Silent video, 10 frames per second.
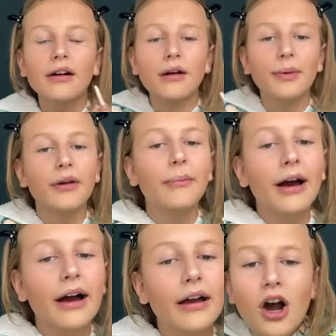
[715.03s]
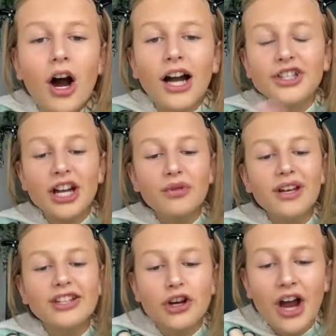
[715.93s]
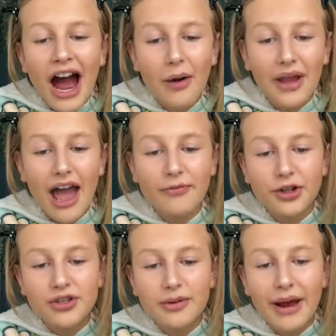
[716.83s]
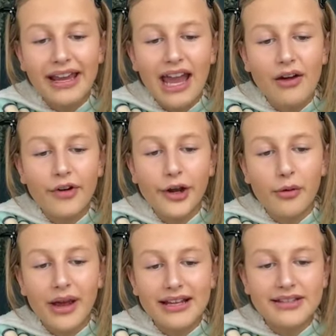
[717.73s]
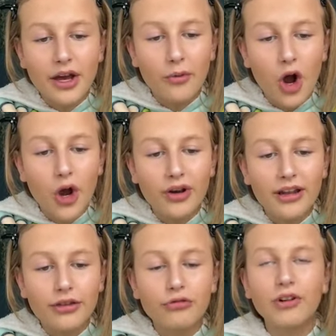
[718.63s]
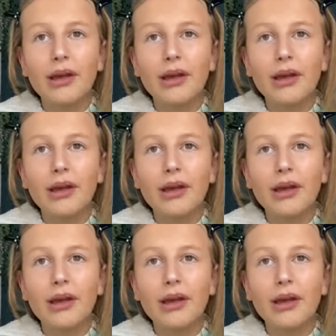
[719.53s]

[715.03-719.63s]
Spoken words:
I'll be right back. I genuinely don't know how we ever used to make Get Ready With Me's that were only 3